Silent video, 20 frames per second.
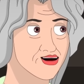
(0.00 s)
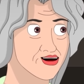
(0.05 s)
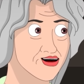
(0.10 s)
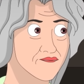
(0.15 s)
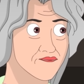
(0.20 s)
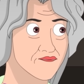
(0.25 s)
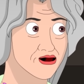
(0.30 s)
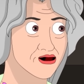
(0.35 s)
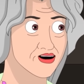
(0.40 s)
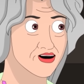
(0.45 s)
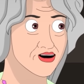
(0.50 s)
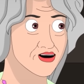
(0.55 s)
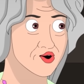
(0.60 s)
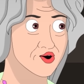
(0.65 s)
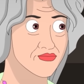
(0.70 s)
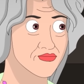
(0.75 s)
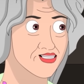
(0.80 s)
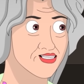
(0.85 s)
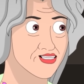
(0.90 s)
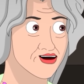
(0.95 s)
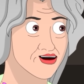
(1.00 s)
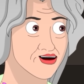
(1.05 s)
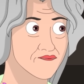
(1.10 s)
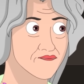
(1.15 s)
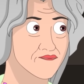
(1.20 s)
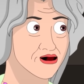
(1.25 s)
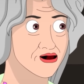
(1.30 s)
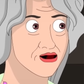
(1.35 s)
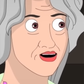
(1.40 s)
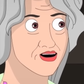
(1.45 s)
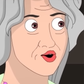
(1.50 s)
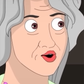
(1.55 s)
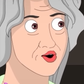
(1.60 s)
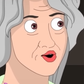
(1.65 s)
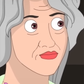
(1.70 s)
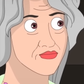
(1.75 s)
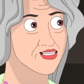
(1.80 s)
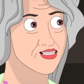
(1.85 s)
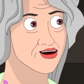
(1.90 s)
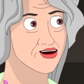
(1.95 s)
Adair lived with his
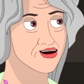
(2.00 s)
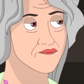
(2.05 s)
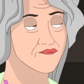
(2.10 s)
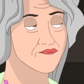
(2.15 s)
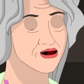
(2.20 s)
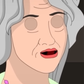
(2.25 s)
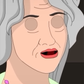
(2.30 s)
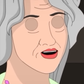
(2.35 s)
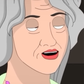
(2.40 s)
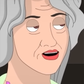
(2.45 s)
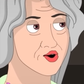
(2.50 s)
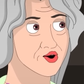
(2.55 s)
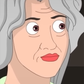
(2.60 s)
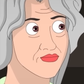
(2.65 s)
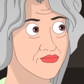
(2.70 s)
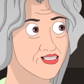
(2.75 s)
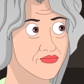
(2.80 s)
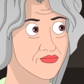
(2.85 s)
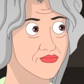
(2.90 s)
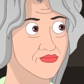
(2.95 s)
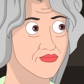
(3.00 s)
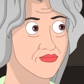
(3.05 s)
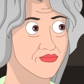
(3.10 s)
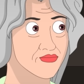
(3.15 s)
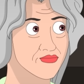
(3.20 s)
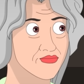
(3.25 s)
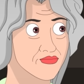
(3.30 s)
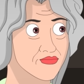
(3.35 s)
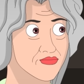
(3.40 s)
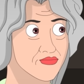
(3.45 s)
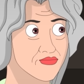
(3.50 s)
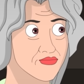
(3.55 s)
53-year-old mother Raquel,